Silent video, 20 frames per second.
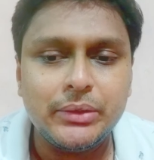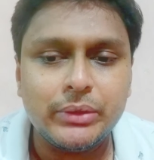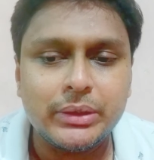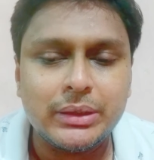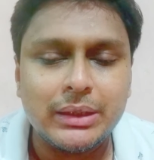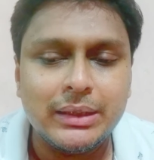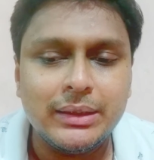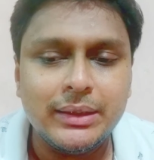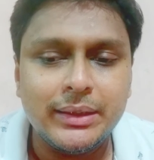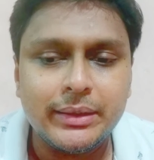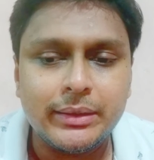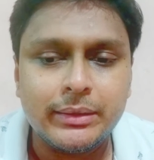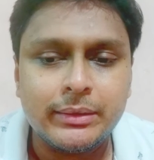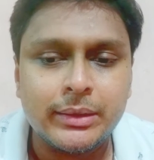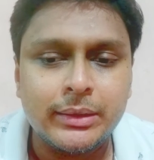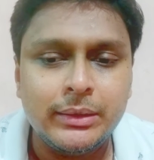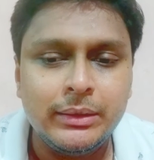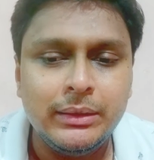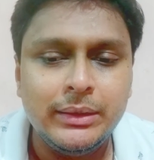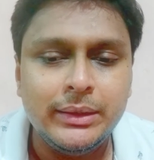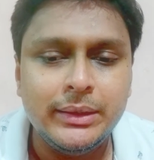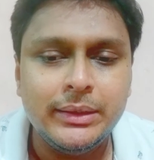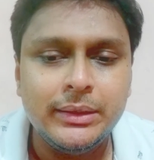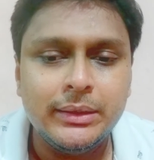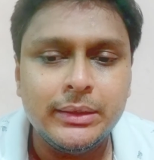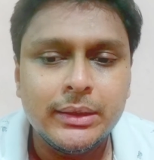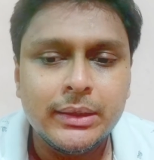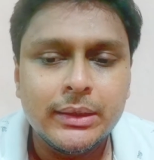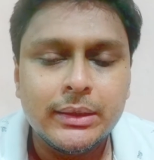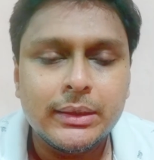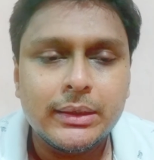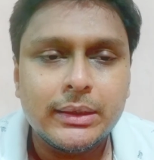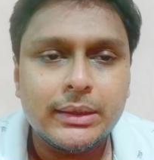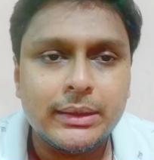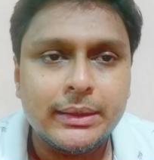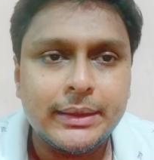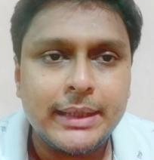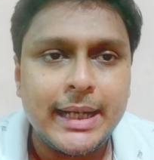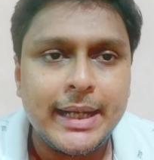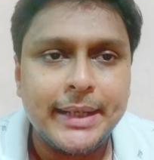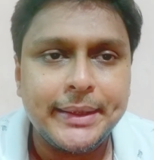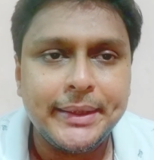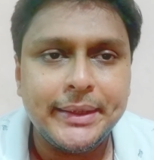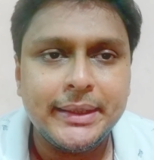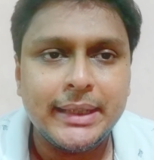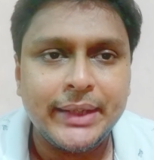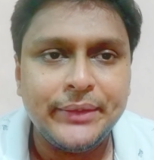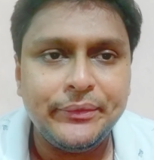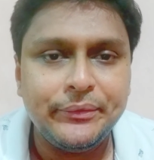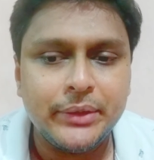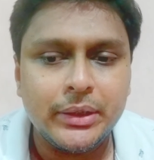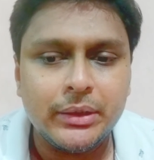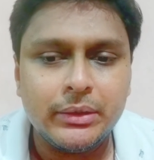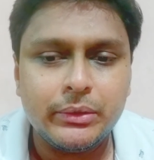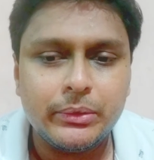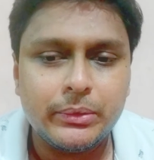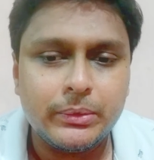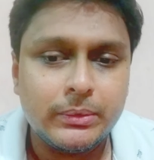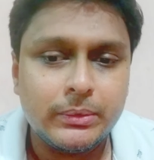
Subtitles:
It was unnecessarily added, I felt.